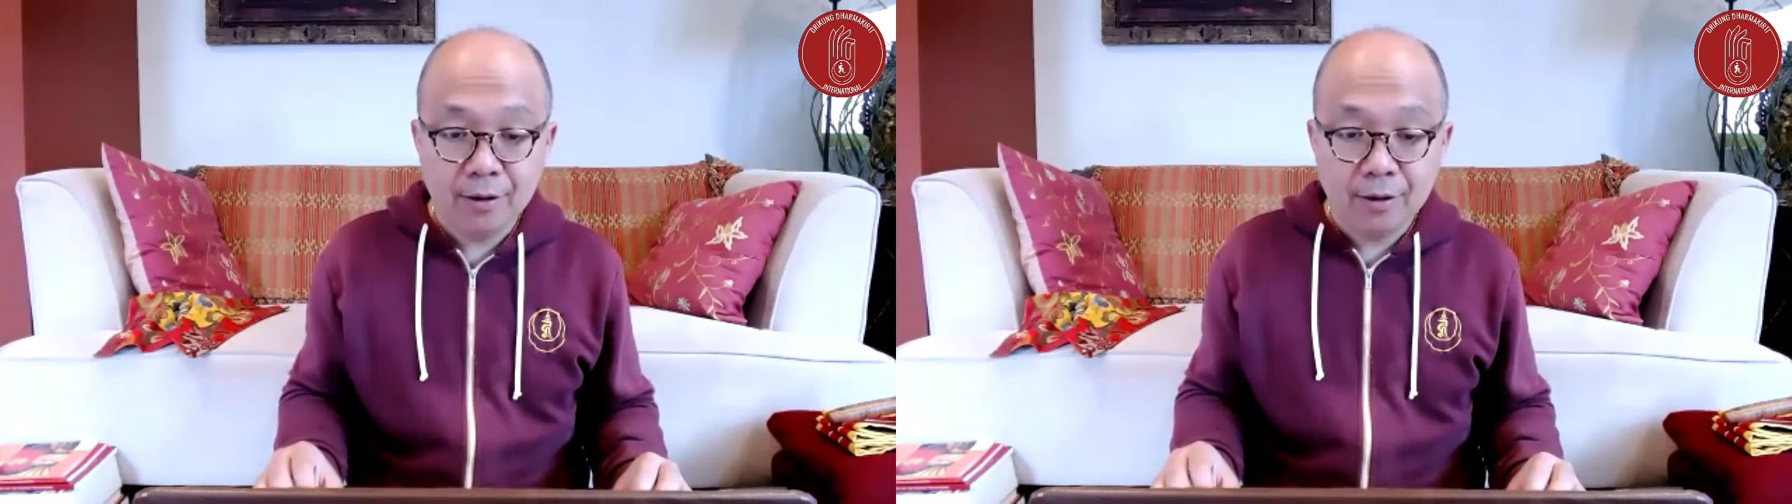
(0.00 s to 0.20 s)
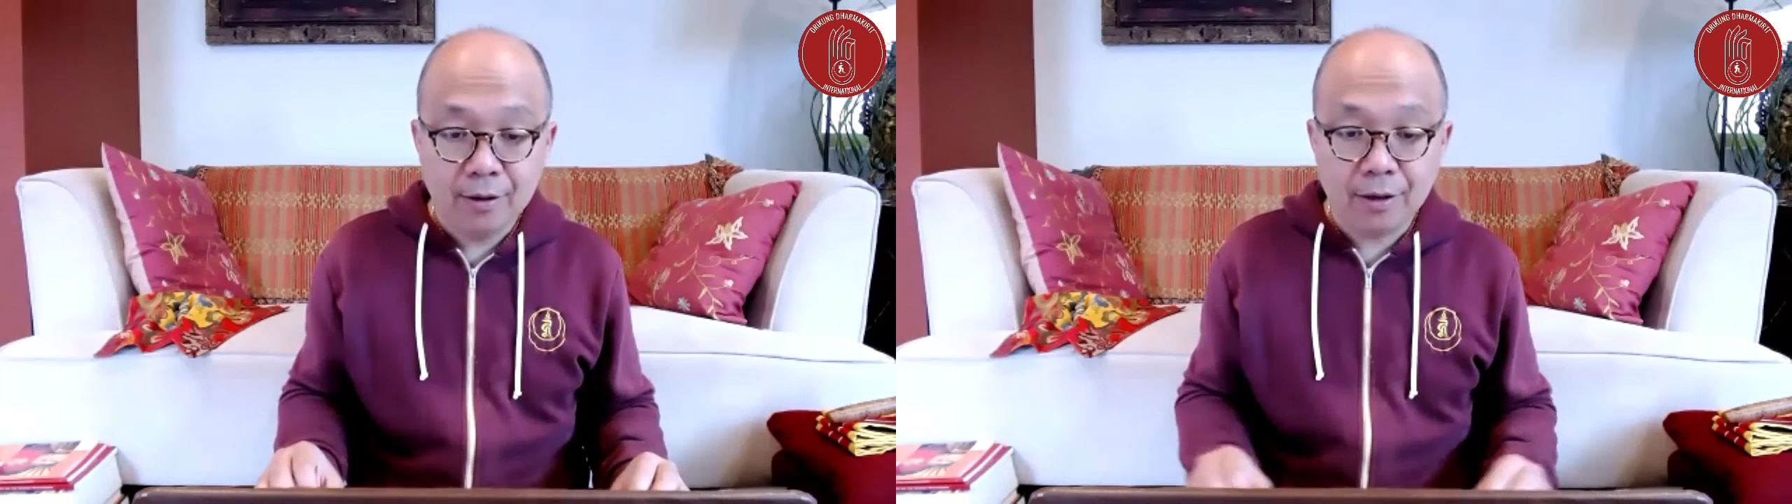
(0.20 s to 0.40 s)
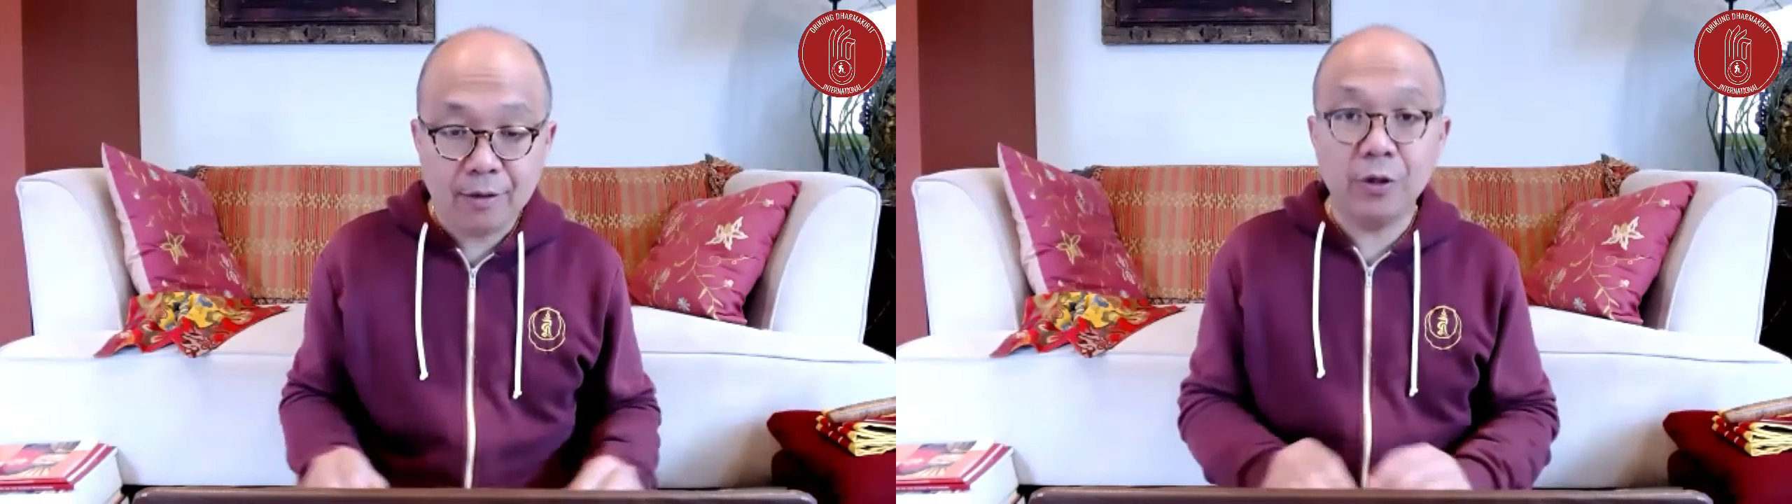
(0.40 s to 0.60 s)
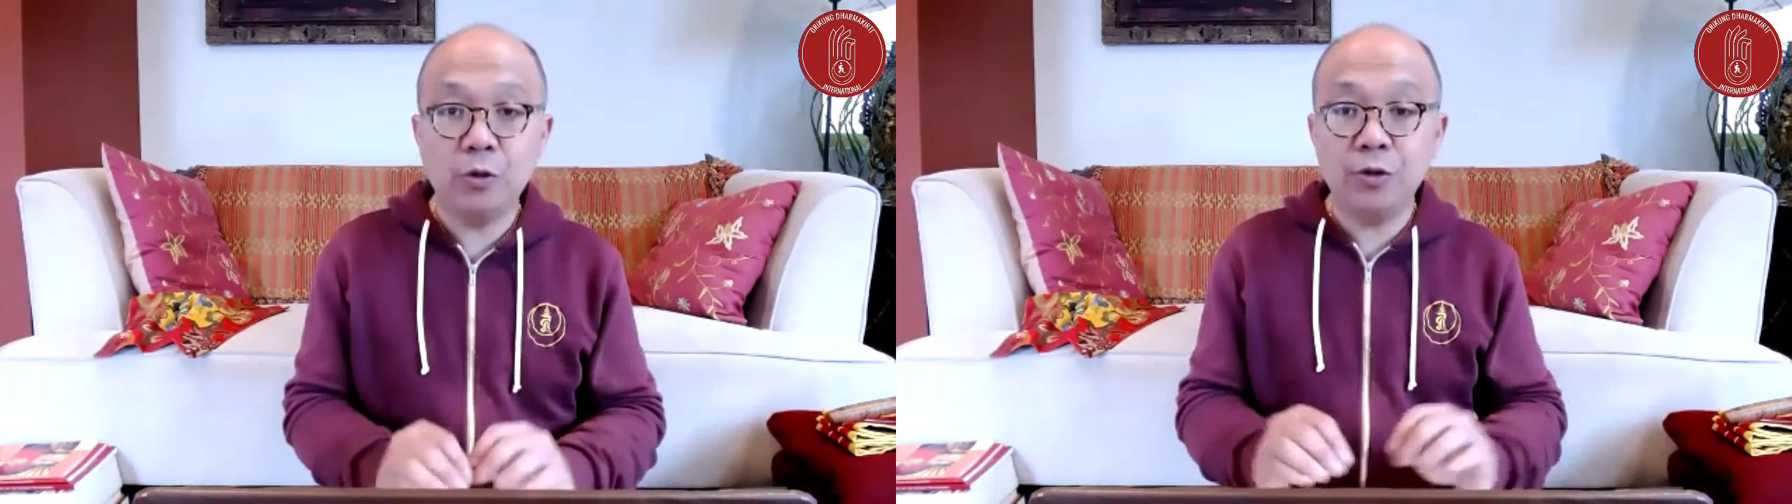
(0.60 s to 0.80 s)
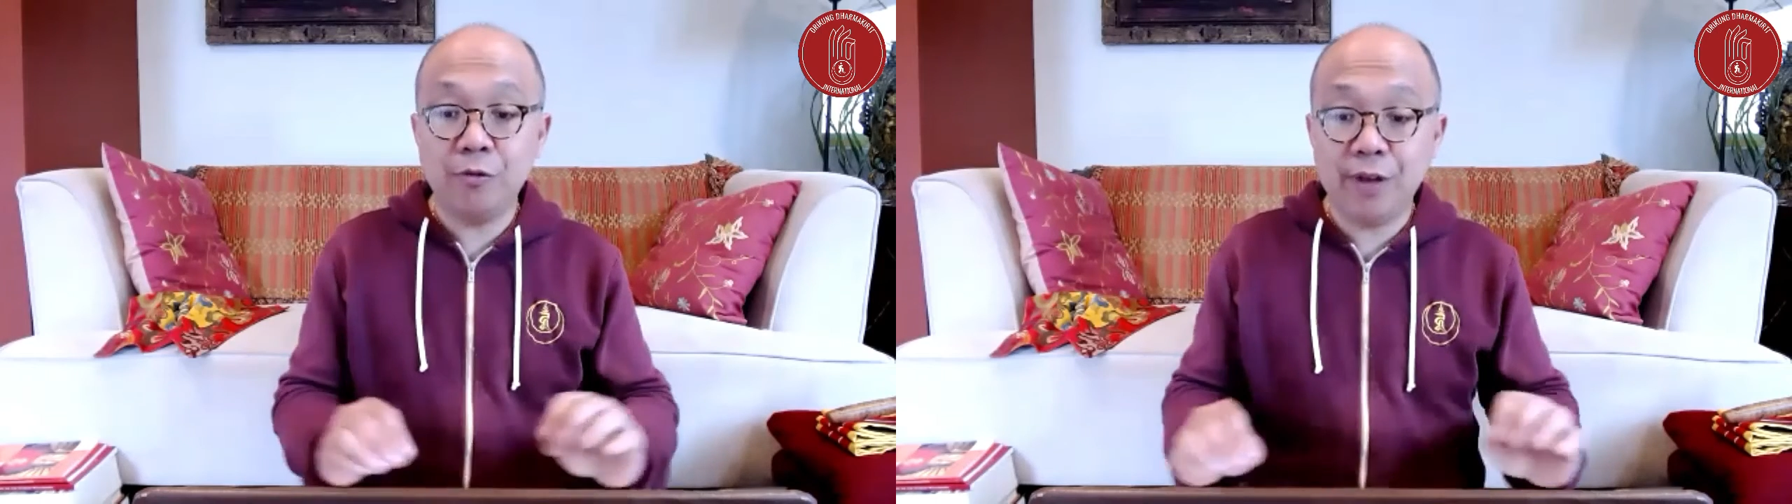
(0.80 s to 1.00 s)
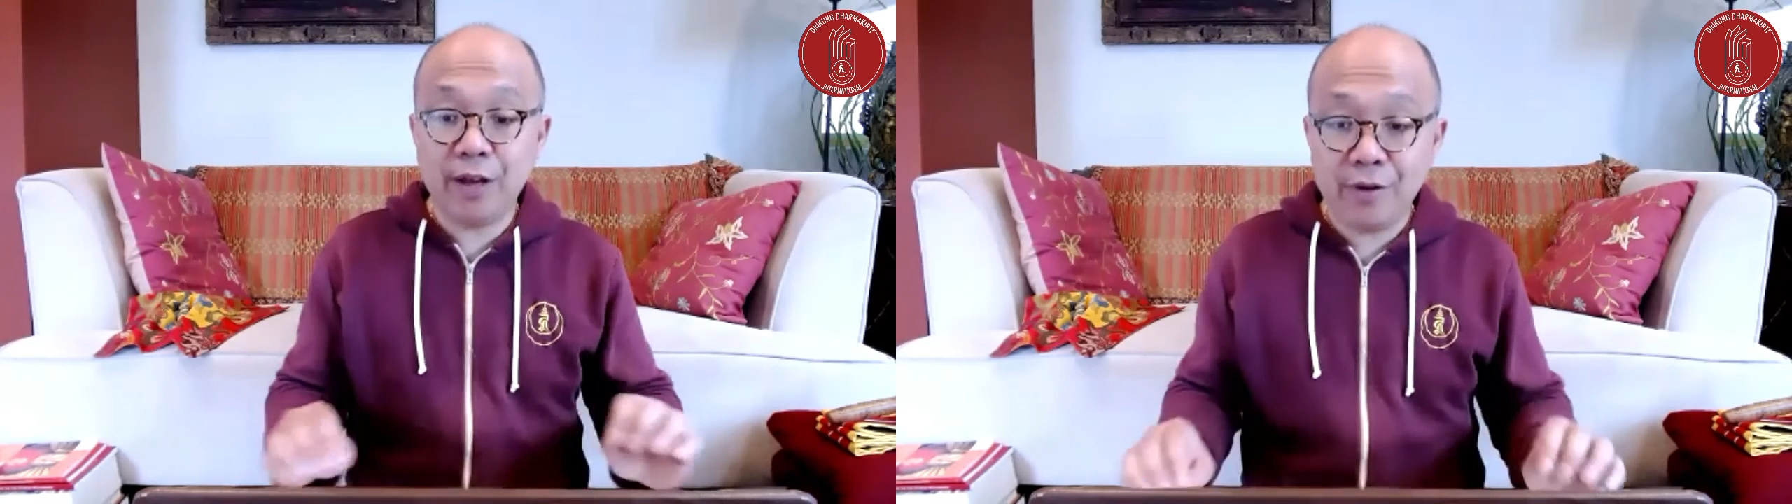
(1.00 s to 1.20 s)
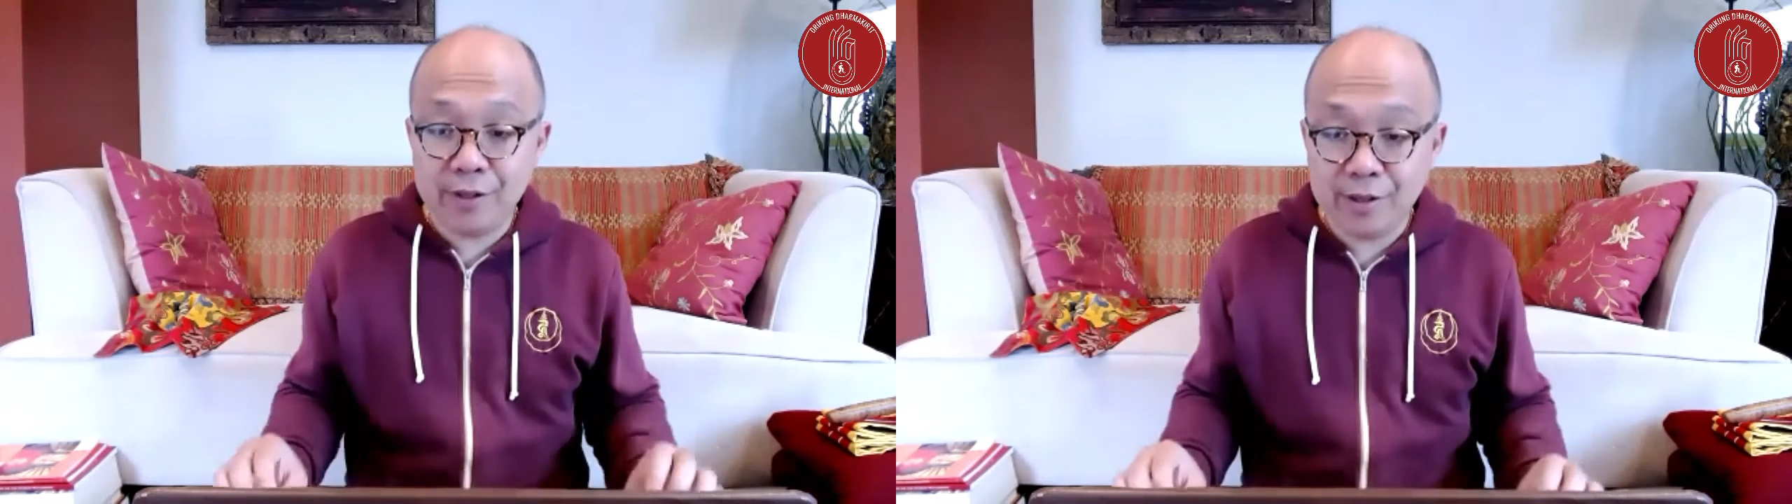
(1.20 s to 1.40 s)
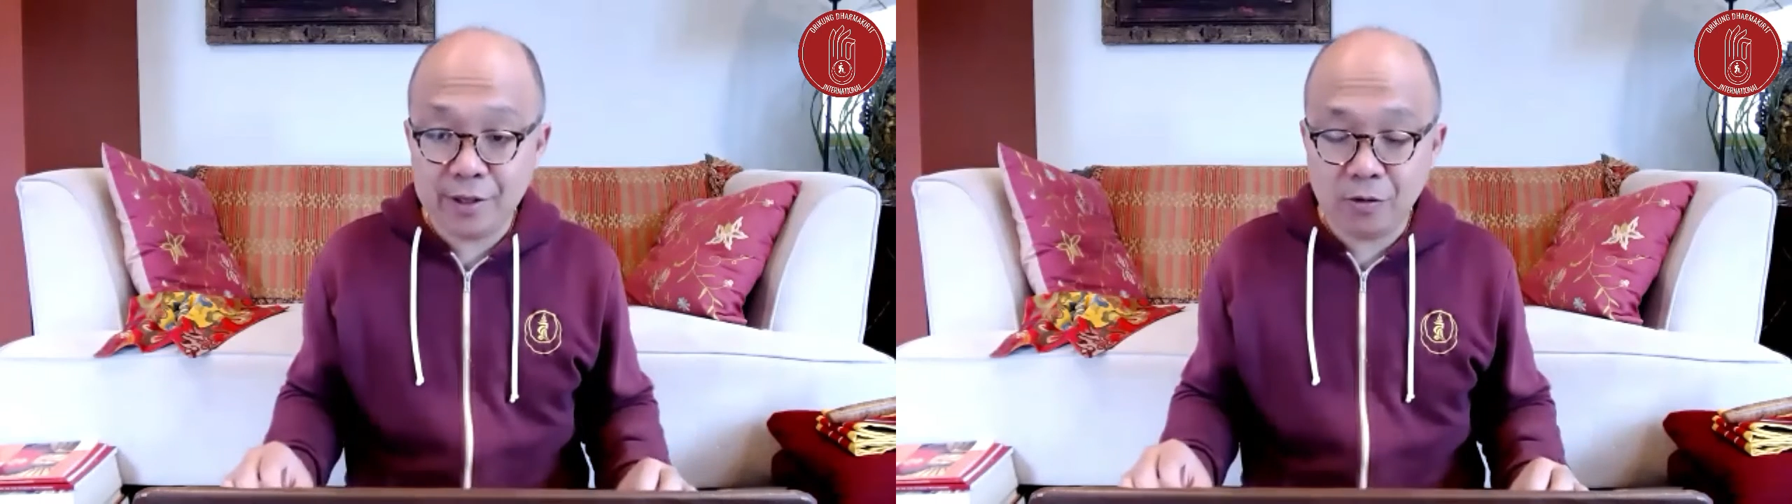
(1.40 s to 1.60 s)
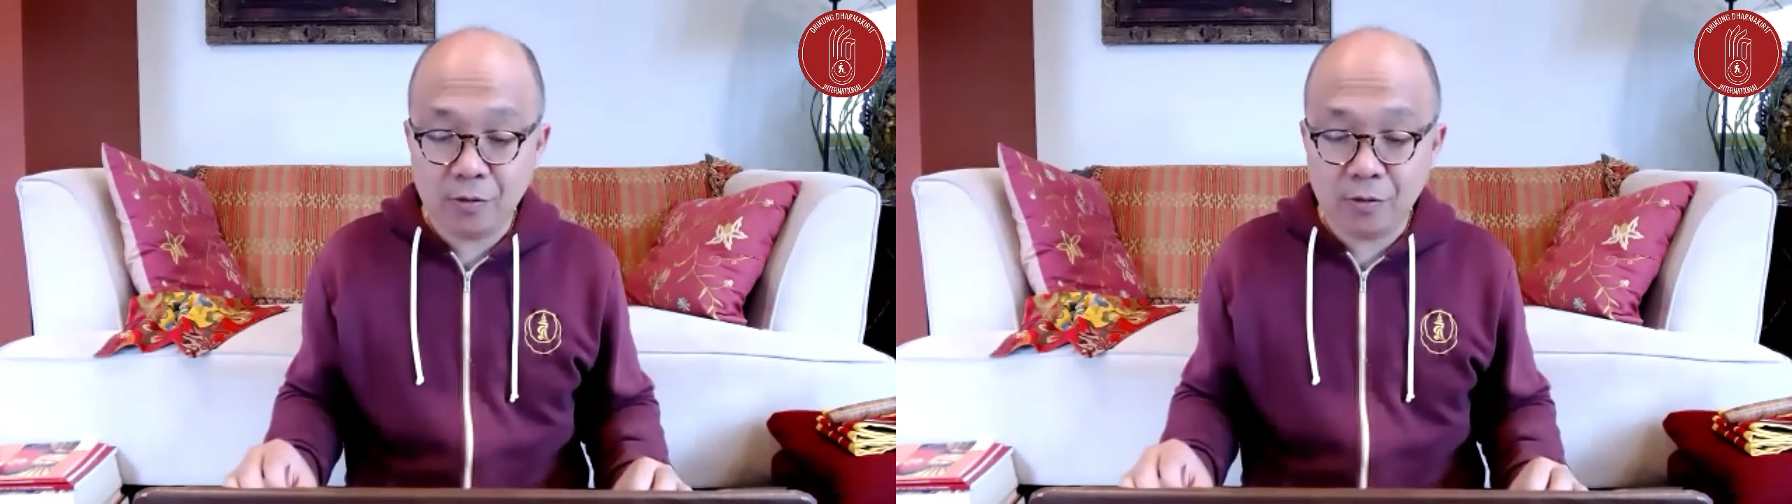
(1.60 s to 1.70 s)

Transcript: And we do the very detailed